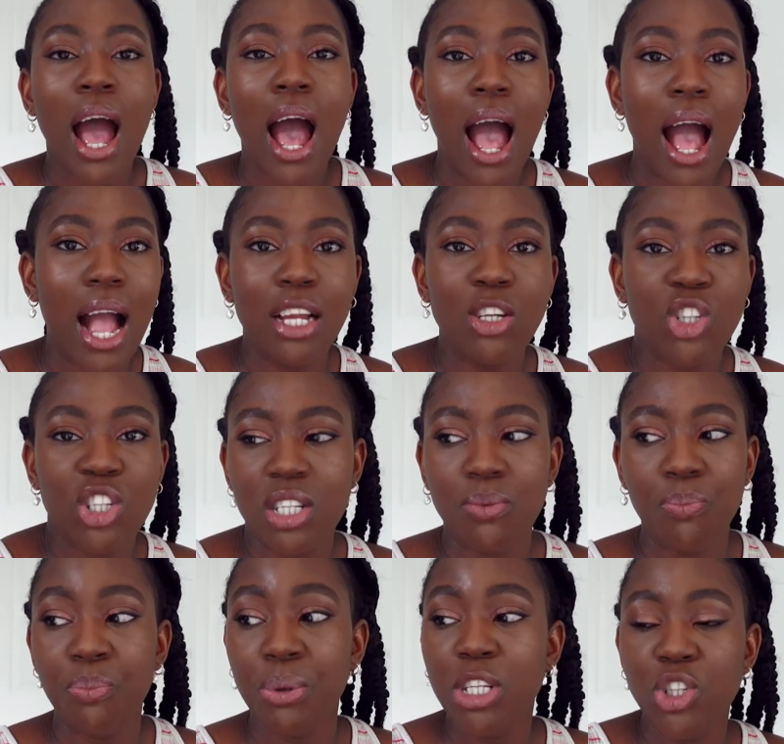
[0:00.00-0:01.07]
I
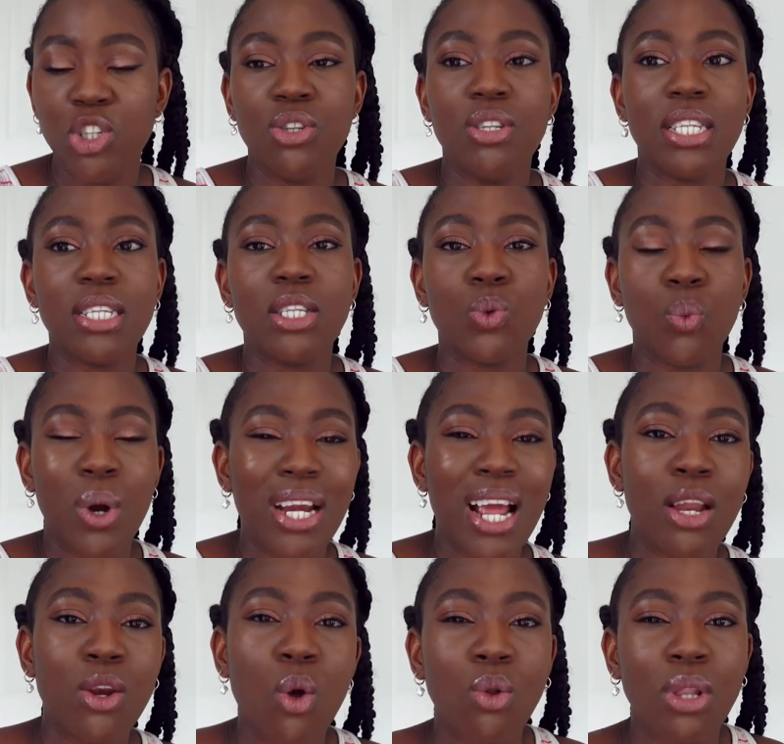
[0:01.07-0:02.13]
just binge use it when
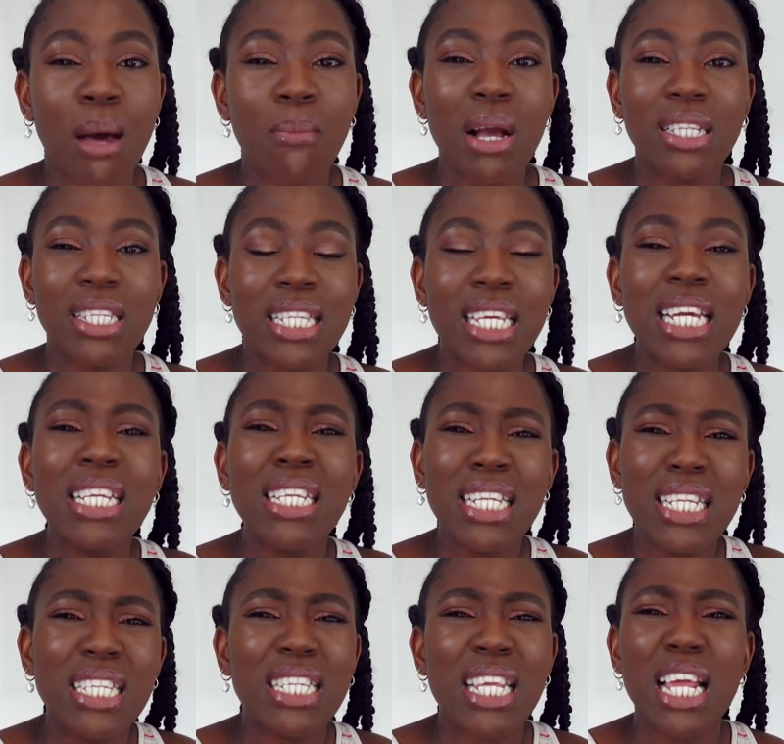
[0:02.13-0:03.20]
I know that my skin
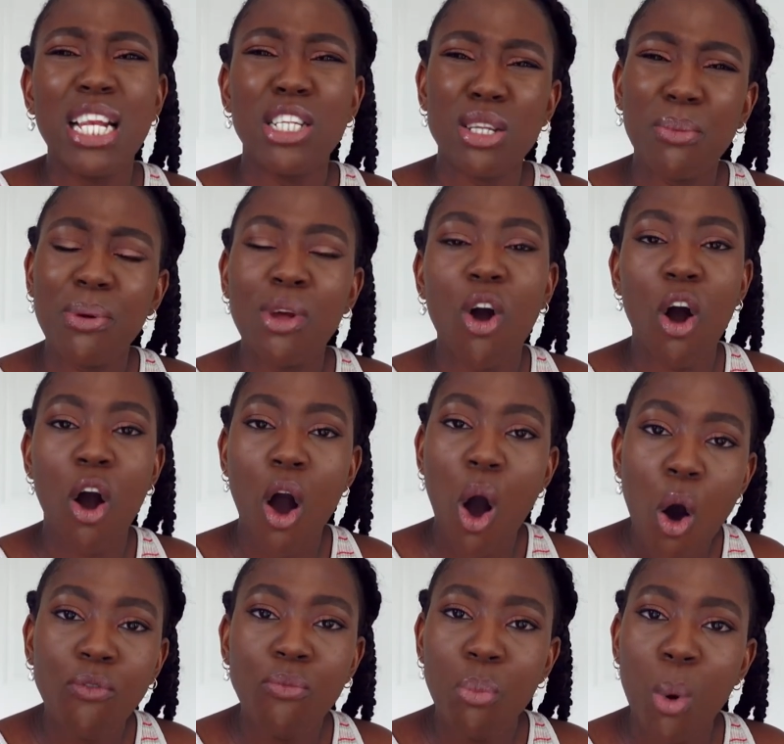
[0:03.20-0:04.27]
needs a little bit
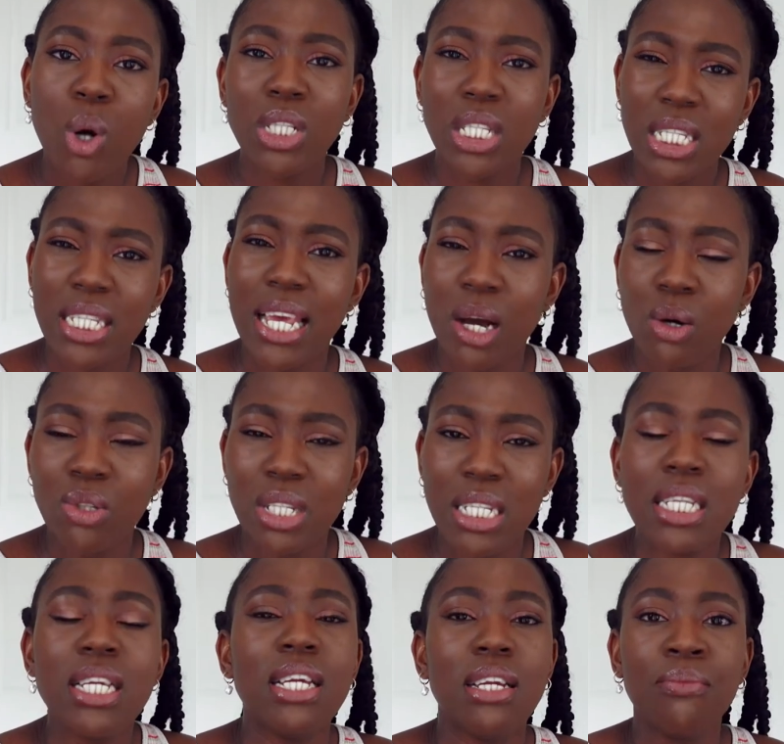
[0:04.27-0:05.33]
of more
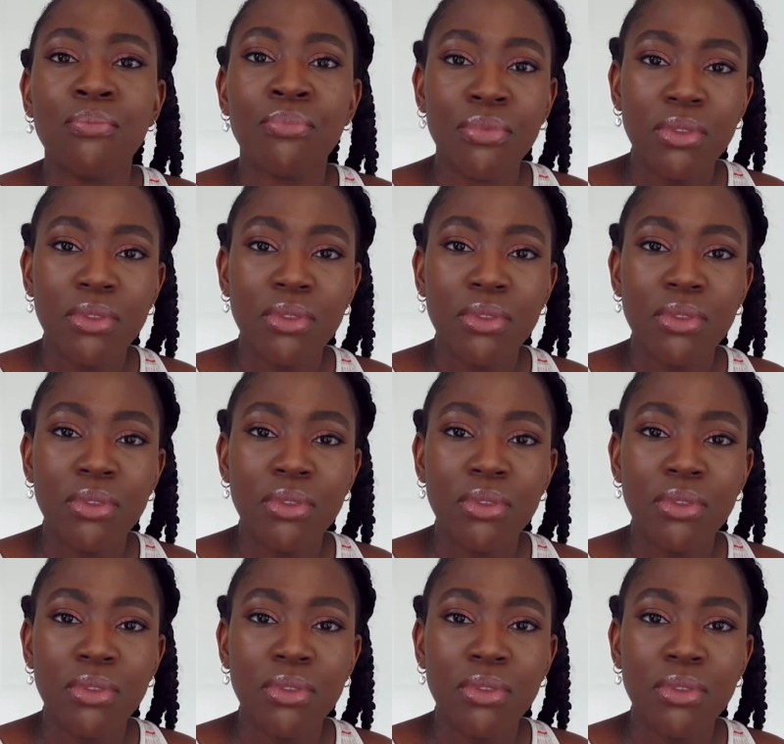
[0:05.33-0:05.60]
TLC.